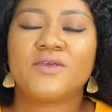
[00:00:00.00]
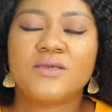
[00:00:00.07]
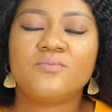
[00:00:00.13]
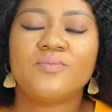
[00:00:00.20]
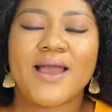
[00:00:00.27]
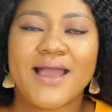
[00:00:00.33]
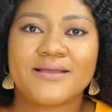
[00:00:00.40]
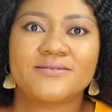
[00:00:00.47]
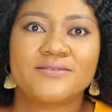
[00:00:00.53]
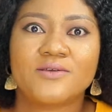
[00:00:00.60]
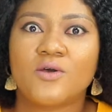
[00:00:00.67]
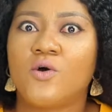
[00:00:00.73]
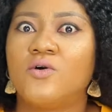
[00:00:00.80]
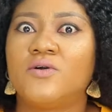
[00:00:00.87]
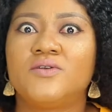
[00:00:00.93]
impact
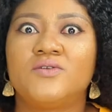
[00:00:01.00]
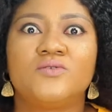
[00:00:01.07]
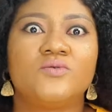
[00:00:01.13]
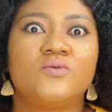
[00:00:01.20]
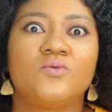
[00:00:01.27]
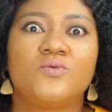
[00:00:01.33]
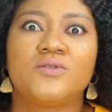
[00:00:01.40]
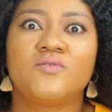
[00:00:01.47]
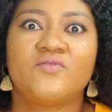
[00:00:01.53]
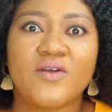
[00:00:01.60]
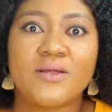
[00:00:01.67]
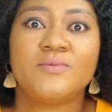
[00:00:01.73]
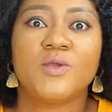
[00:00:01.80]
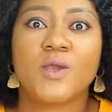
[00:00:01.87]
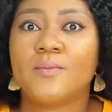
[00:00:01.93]
on the
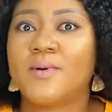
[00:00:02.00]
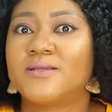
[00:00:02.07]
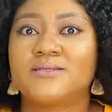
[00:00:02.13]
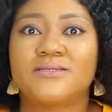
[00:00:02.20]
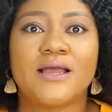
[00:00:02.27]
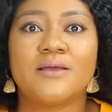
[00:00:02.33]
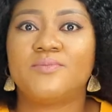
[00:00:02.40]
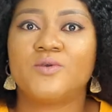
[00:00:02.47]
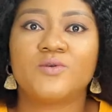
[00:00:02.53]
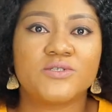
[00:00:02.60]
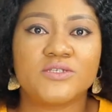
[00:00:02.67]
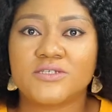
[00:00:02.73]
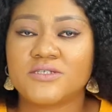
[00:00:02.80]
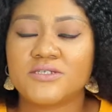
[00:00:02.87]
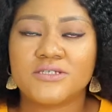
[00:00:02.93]
family you're about to start
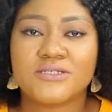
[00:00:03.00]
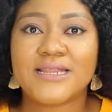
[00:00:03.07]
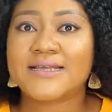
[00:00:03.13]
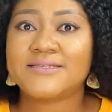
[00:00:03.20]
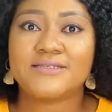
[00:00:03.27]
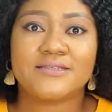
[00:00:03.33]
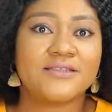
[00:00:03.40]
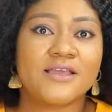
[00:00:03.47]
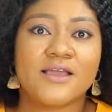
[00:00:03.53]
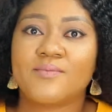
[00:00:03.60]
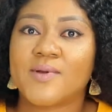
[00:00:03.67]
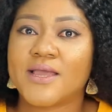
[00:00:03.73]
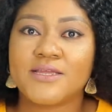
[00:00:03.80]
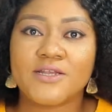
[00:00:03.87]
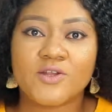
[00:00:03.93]
building. That's the thing
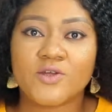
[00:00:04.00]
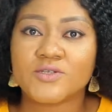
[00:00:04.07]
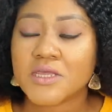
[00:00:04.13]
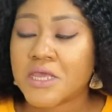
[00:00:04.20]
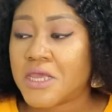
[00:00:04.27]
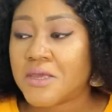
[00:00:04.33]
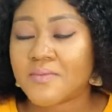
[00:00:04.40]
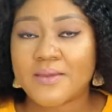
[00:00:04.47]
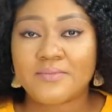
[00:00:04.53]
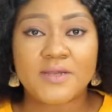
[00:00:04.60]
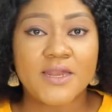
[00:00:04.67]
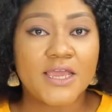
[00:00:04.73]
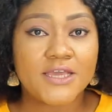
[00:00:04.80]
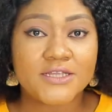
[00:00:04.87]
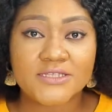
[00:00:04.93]
about in-laws. Might be
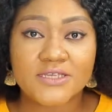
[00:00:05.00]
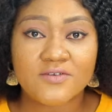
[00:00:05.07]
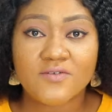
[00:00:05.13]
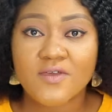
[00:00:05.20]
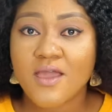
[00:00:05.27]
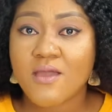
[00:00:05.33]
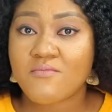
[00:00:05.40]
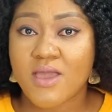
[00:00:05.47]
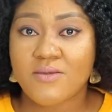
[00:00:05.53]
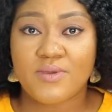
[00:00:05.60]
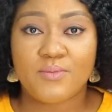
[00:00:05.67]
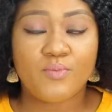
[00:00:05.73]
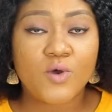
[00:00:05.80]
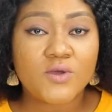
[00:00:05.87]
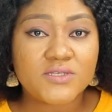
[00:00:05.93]
negative, might be
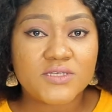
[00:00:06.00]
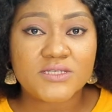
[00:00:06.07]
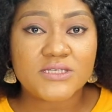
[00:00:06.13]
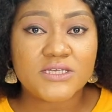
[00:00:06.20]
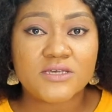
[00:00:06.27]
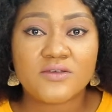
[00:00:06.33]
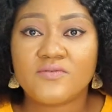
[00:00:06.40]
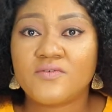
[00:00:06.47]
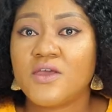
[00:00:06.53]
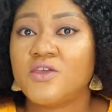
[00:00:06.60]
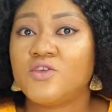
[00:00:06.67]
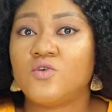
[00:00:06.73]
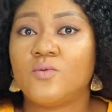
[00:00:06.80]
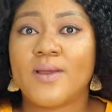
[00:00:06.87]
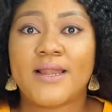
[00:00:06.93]
positive,
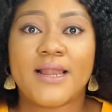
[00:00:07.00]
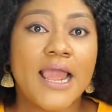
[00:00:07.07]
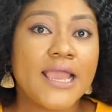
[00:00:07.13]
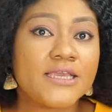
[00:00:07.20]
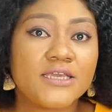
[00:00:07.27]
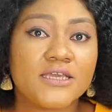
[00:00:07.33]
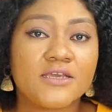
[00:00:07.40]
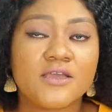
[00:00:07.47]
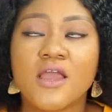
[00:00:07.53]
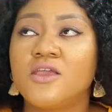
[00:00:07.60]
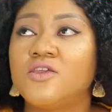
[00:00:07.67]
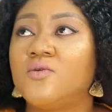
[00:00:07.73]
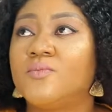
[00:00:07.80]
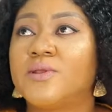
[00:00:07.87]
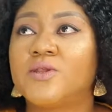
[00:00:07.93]
you might like it,
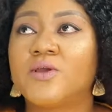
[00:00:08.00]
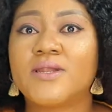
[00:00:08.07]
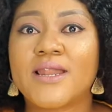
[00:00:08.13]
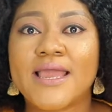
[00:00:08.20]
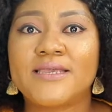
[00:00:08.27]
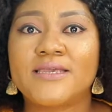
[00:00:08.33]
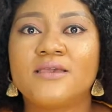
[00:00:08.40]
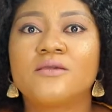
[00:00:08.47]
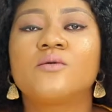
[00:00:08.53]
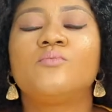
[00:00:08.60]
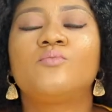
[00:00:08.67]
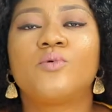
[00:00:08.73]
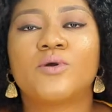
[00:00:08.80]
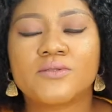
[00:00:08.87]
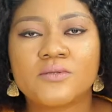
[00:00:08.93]
you might not like it,
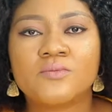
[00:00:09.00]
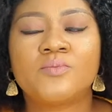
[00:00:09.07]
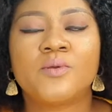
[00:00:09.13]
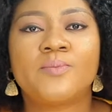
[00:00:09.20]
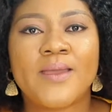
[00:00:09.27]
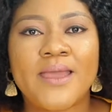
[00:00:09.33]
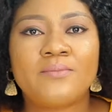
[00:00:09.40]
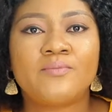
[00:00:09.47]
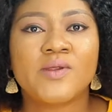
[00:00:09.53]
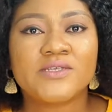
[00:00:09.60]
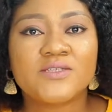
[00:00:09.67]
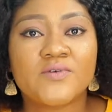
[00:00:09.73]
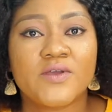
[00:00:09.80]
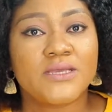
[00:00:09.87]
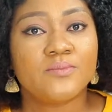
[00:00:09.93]
but prepare,
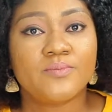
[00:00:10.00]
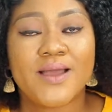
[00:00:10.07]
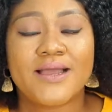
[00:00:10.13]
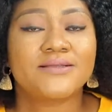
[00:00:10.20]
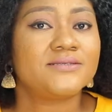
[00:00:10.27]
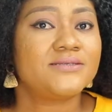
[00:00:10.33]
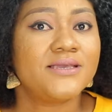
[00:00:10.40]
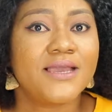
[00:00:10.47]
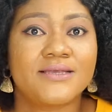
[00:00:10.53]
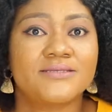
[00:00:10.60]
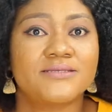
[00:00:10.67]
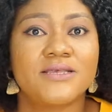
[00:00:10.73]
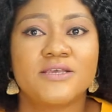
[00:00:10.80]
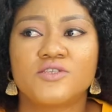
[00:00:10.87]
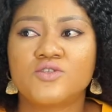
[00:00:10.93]
brace for impact,
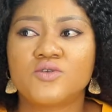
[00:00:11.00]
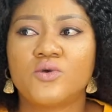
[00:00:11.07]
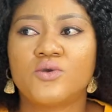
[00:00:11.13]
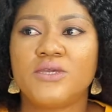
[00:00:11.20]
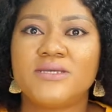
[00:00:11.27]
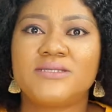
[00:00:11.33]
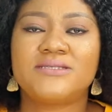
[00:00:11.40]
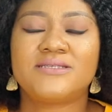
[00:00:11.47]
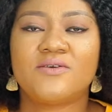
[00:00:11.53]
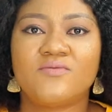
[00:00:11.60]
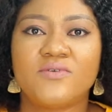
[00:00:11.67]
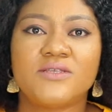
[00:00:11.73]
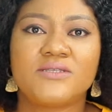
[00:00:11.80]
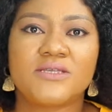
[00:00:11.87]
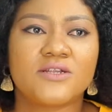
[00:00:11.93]
yes. So it's
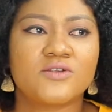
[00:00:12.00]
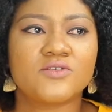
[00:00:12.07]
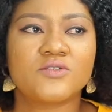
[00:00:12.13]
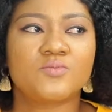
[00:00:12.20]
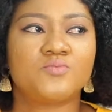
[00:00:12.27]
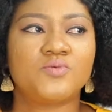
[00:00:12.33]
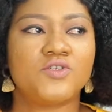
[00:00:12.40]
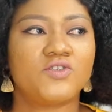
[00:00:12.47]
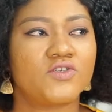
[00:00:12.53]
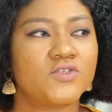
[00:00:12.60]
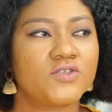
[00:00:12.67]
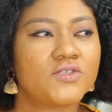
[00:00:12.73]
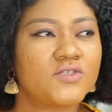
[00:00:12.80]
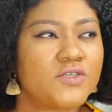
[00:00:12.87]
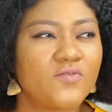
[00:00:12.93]
an
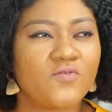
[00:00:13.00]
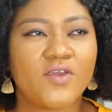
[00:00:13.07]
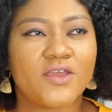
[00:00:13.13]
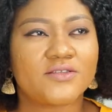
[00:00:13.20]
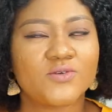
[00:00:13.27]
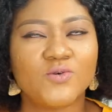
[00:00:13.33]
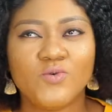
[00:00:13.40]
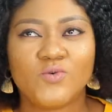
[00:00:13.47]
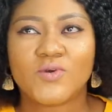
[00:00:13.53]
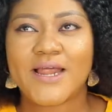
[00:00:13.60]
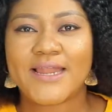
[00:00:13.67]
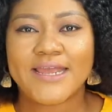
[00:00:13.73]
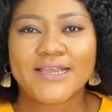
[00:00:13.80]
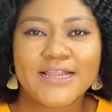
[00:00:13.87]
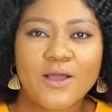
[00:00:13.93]
auspicious event. Ooh, I
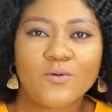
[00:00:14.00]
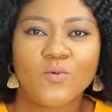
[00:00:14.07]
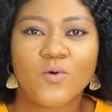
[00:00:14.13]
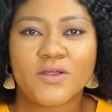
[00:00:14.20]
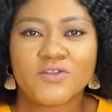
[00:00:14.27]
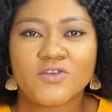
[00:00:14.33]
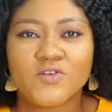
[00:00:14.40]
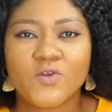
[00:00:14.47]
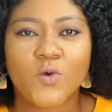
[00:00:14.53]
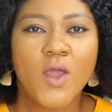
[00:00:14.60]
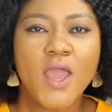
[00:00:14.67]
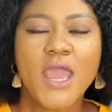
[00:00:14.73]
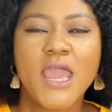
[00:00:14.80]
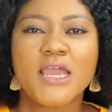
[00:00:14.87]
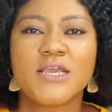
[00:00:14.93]
like that word, you know.
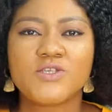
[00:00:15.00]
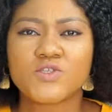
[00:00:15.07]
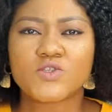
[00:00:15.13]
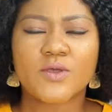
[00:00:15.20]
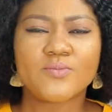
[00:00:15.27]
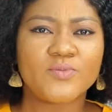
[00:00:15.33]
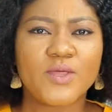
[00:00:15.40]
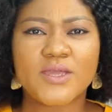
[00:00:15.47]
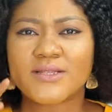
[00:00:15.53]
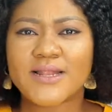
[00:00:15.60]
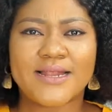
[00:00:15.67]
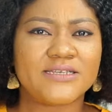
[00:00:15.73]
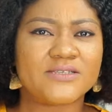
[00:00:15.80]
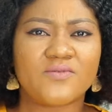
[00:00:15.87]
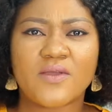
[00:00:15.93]
It's something
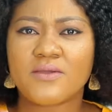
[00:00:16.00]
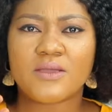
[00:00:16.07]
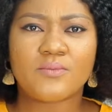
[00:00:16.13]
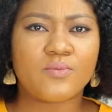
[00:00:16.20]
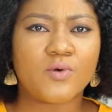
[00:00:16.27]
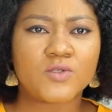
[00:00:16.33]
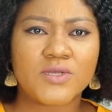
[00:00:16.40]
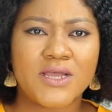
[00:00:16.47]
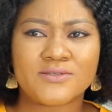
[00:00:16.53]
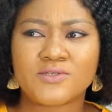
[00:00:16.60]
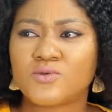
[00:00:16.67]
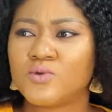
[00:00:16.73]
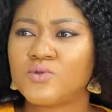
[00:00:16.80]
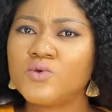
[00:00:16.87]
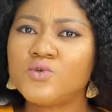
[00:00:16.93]
that is very important.
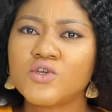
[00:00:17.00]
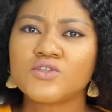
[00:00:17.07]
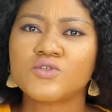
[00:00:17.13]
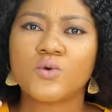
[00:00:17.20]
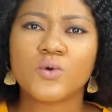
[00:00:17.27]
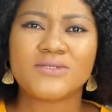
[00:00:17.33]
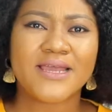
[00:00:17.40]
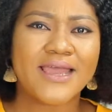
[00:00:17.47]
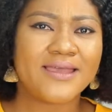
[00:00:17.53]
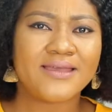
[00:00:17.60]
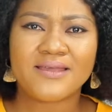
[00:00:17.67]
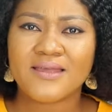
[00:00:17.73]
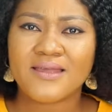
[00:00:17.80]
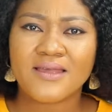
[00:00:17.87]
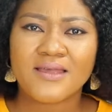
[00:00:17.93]
So don't just go there
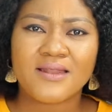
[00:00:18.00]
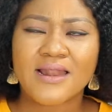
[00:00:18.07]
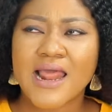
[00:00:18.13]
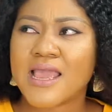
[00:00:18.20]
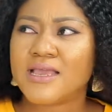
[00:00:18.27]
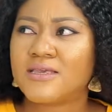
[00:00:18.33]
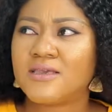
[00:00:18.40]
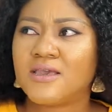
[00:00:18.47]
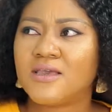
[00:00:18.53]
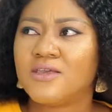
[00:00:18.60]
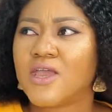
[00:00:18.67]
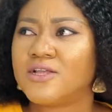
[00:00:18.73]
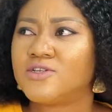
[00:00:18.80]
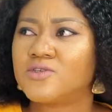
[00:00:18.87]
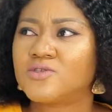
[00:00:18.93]
like
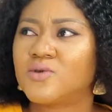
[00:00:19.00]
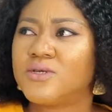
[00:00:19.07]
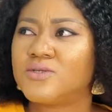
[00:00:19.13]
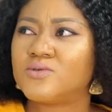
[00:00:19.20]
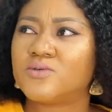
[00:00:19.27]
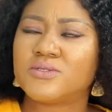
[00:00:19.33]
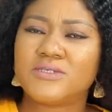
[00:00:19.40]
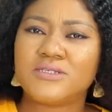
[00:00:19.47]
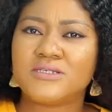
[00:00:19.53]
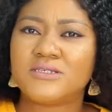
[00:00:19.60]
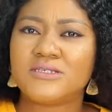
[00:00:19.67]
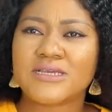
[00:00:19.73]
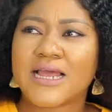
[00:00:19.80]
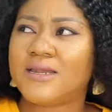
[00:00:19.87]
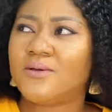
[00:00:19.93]
you're just going to see
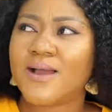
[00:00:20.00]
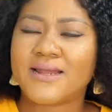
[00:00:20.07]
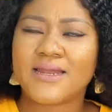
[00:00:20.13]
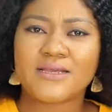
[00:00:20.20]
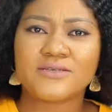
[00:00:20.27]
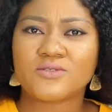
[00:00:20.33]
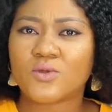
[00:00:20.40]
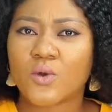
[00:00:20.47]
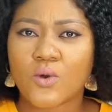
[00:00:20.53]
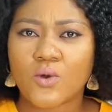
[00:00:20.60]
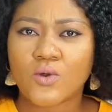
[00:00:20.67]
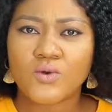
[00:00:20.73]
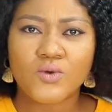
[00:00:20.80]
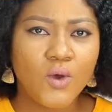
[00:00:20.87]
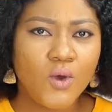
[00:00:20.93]
Shalewa next door.
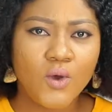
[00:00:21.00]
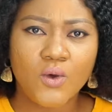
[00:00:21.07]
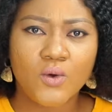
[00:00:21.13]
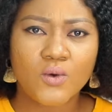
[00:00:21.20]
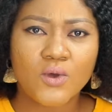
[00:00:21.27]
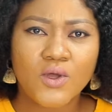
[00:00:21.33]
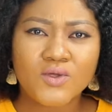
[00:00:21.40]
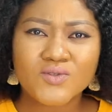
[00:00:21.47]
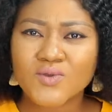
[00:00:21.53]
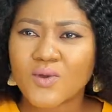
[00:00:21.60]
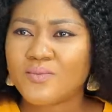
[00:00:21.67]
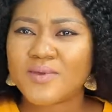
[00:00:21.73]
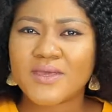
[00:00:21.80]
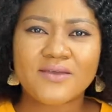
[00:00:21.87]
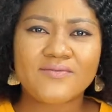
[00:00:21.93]
No,
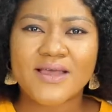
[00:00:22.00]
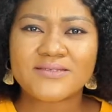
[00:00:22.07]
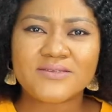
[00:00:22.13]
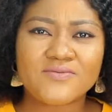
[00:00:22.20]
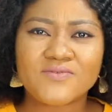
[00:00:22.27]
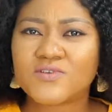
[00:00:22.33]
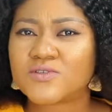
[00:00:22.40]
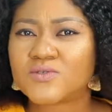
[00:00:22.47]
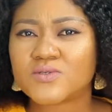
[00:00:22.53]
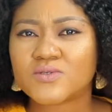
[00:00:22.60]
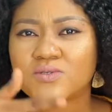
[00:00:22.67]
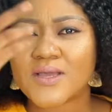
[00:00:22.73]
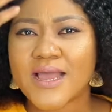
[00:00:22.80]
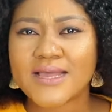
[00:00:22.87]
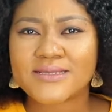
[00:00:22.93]
don't behave as if you just want
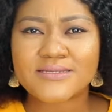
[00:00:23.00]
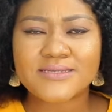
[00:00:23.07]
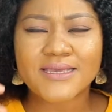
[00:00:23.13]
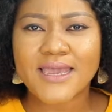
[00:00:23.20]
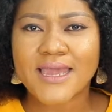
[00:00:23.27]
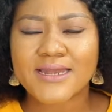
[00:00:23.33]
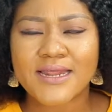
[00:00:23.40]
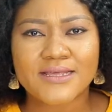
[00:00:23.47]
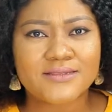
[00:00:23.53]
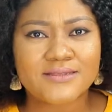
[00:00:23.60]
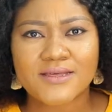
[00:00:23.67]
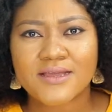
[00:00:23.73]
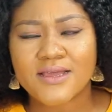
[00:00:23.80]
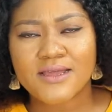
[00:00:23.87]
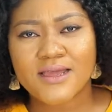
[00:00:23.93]
to go and see Kenneth
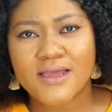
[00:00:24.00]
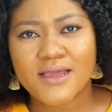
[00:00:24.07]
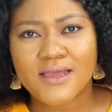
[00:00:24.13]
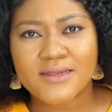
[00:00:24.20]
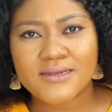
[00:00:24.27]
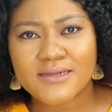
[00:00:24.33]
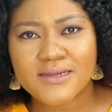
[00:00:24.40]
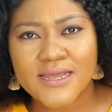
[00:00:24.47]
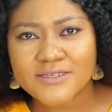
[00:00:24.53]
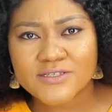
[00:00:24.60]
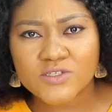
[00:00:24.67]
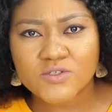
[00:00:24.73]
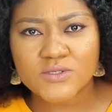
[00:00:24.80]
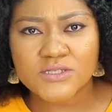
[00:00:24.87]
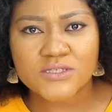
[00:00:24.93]
in the
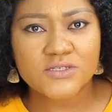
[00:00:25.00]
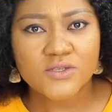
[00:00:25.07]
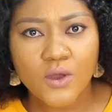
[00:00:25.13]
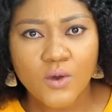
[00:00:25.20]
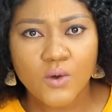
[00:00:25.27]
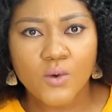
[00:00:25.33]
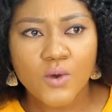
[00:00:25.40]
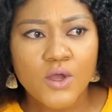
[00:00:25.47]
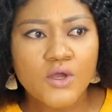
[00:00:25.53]
next street. No,